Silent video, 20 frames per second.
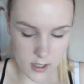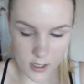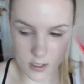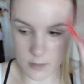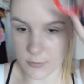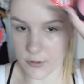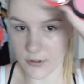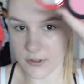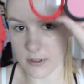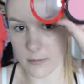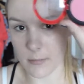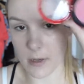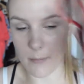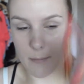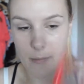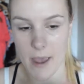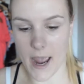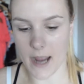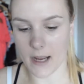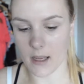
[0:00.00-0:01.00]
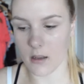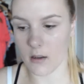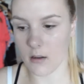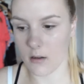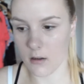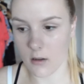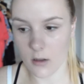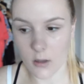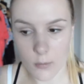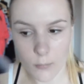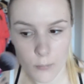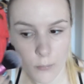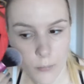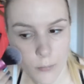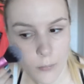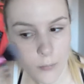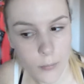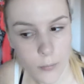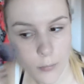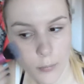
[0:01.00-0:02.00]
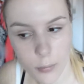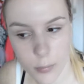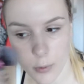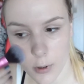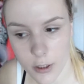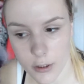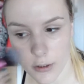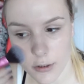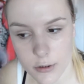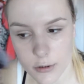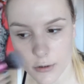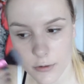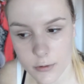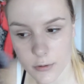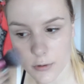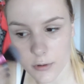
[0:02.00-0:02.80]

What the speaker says: And I'm using my MAC blush.